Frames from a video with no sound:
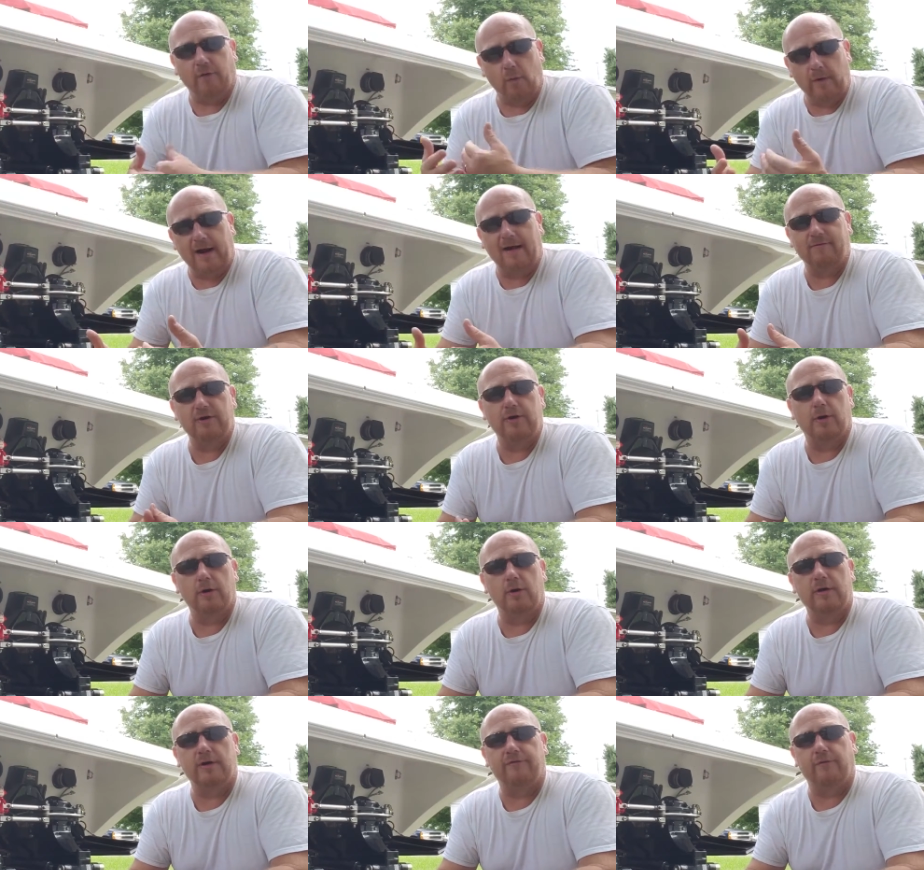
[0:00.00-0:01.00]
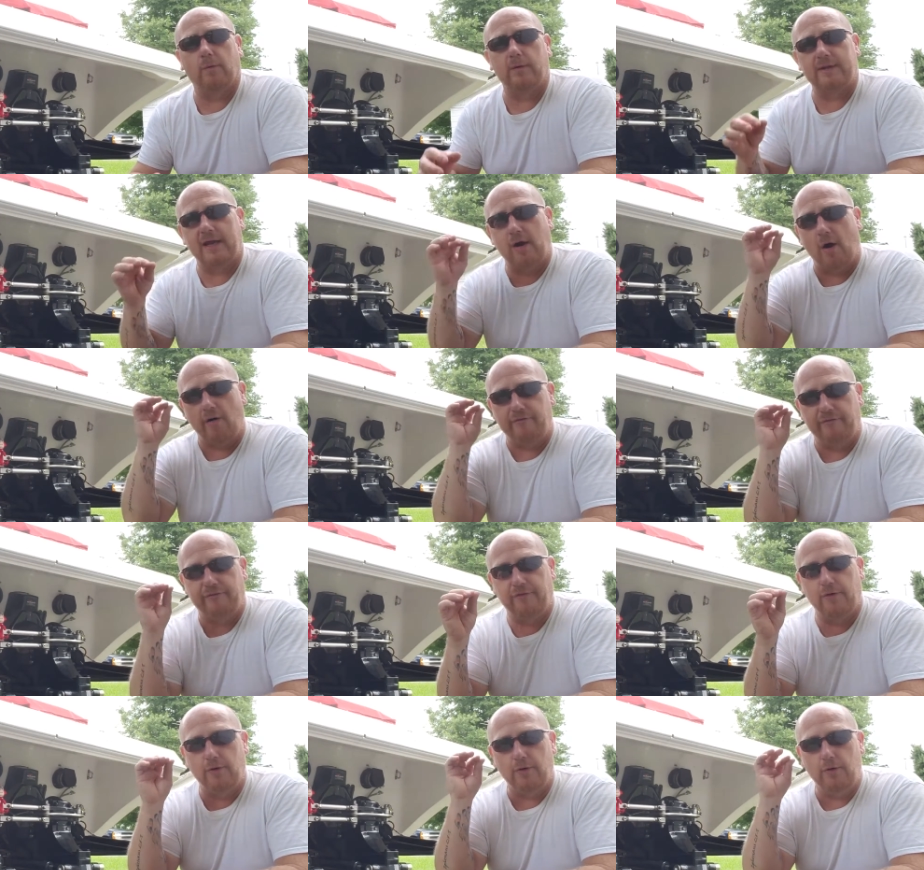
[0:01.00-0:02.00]
for whenever you're looking for what they call
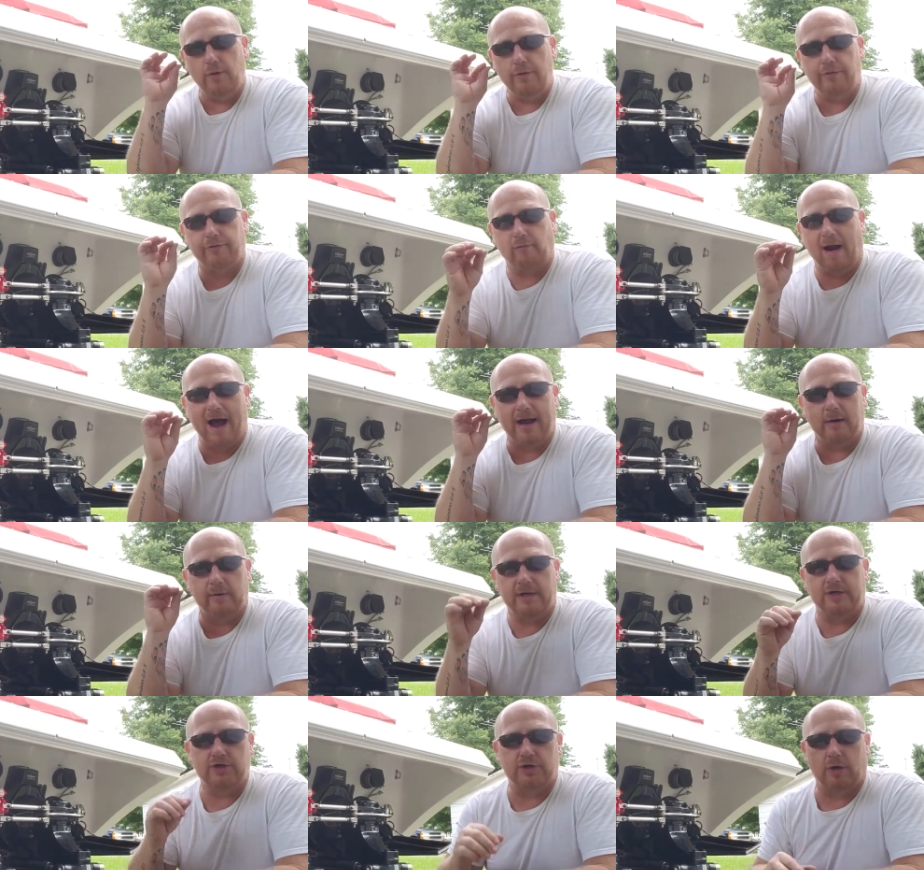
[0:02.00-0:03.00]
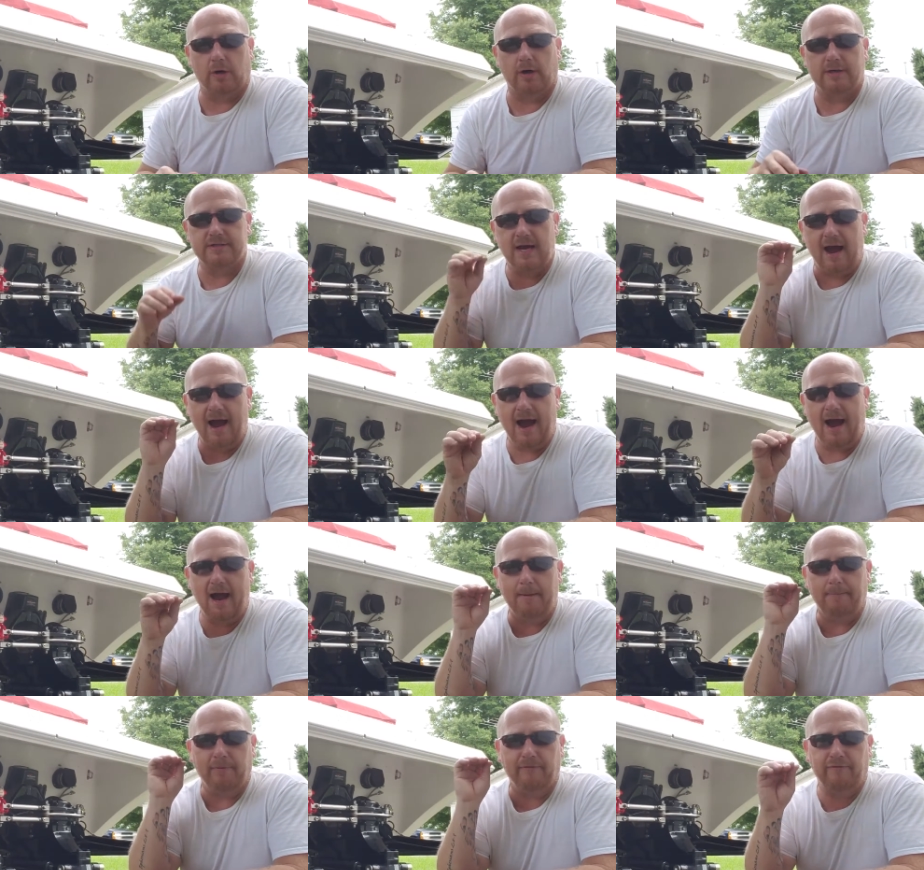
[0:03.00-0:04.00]
full throttle insurance,
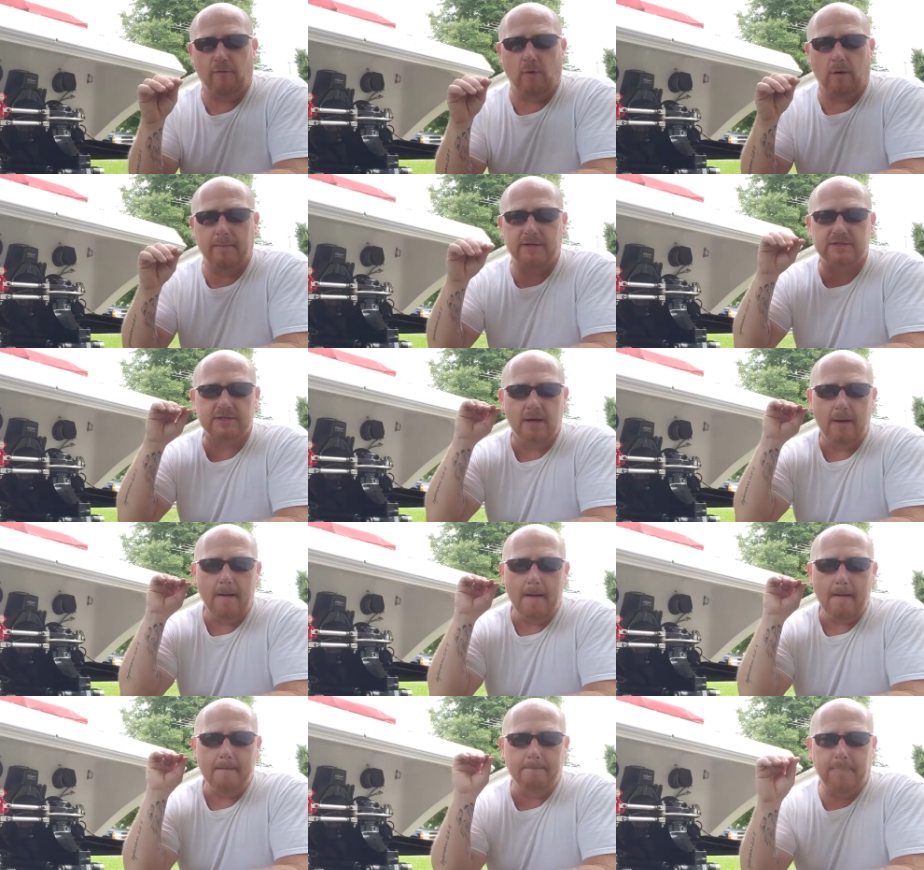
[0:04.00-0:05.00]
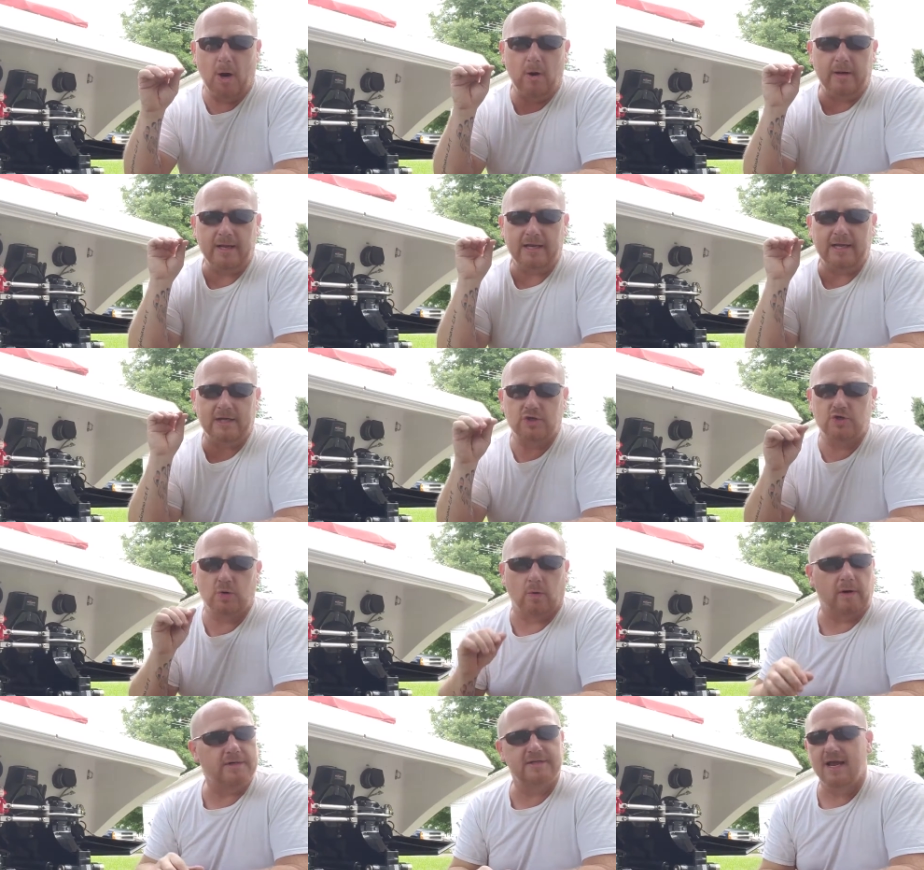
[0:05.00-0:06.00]
high performance boating
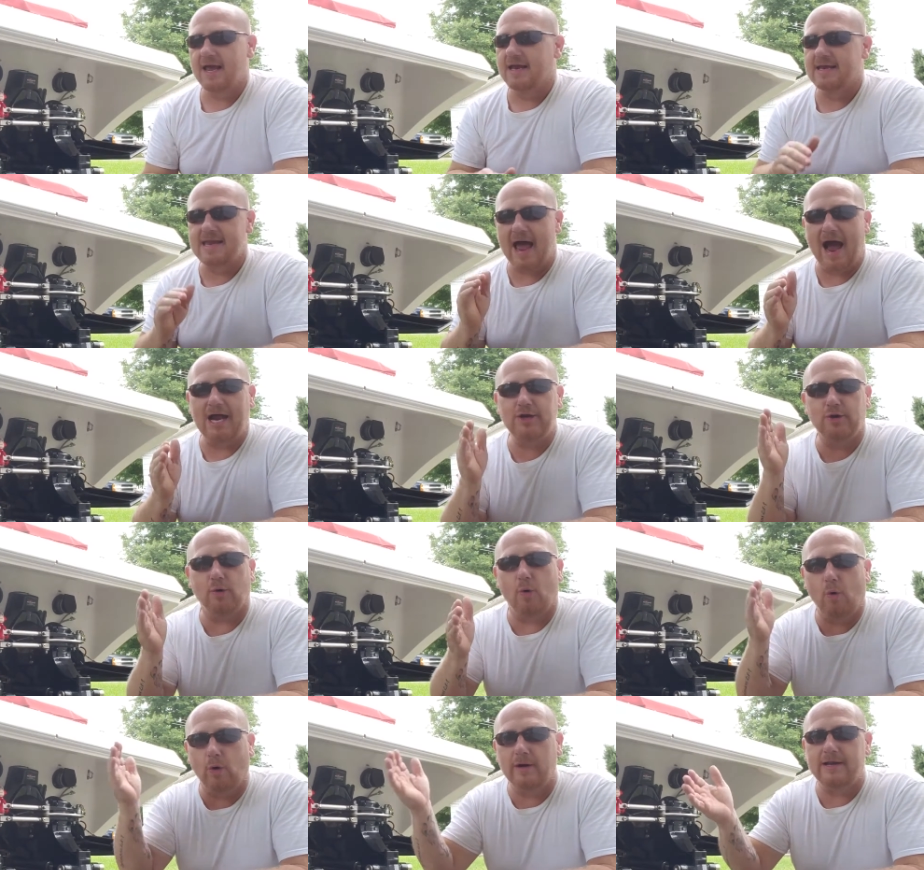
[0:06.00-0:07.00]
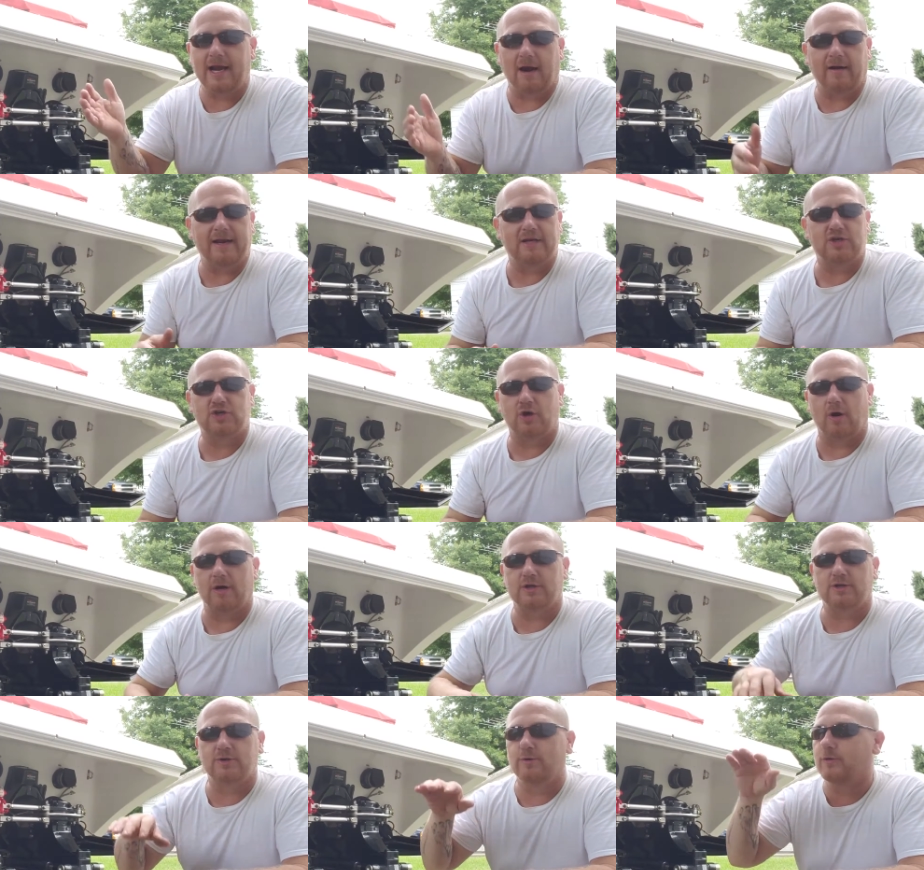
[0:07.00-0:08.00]
insurance. Not your ordinary
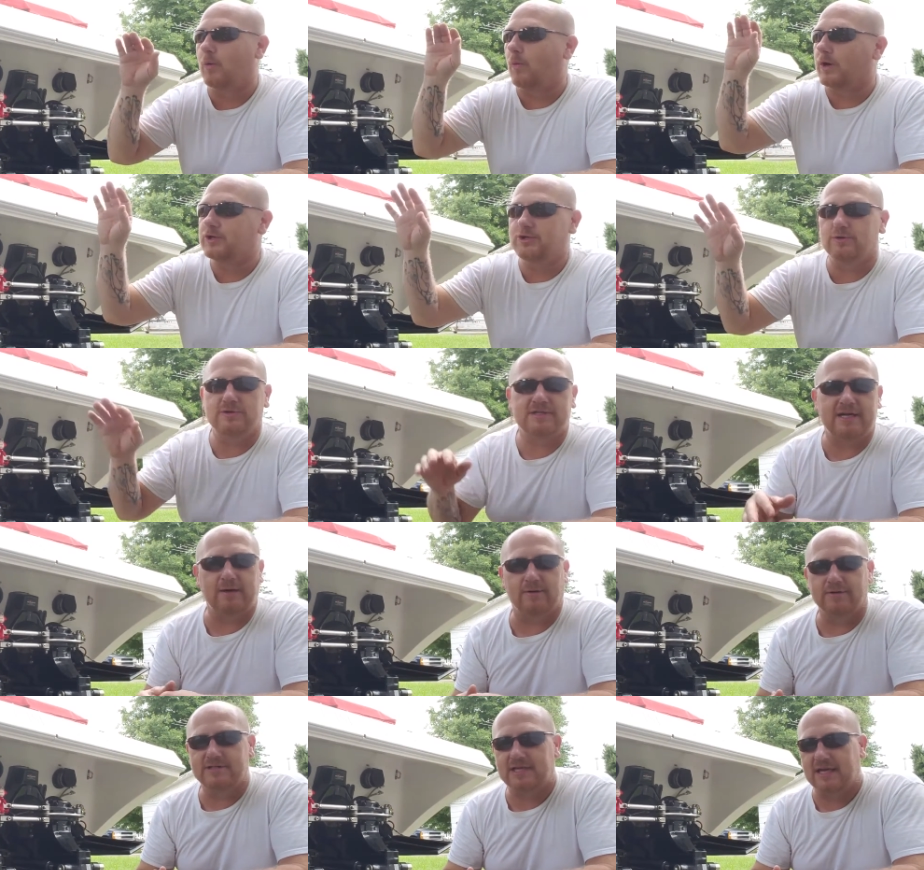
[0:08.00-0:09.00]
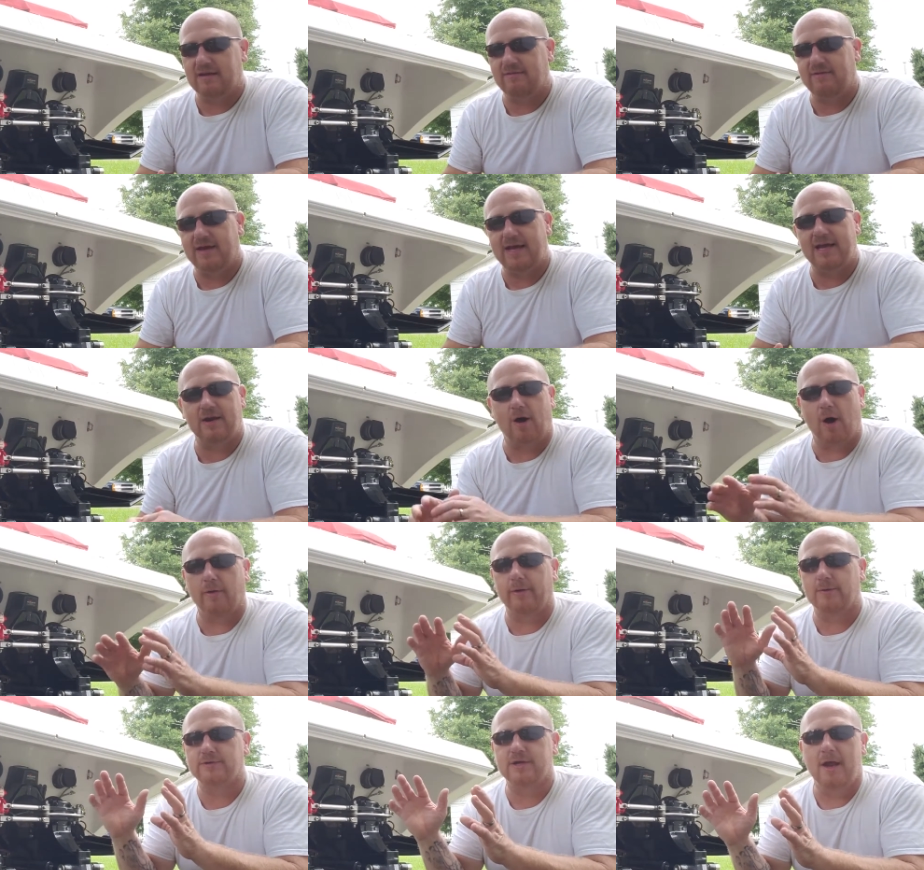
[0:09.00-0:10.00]
insurance through the ones you see on TV and all
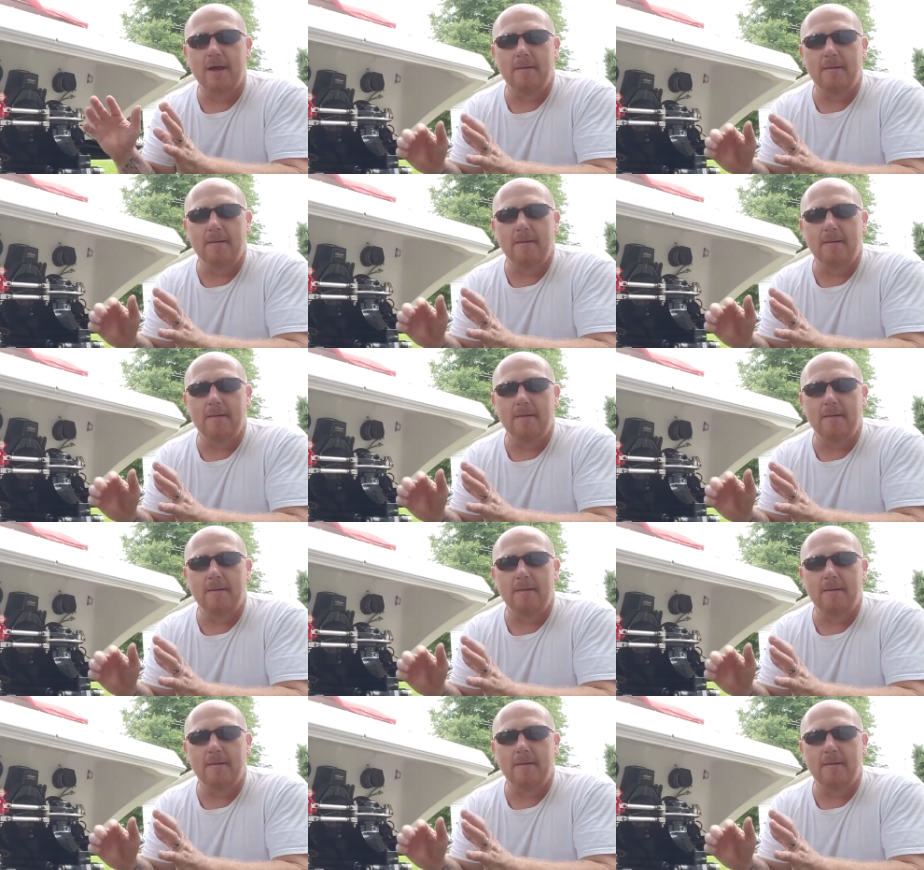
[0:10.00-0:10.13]
those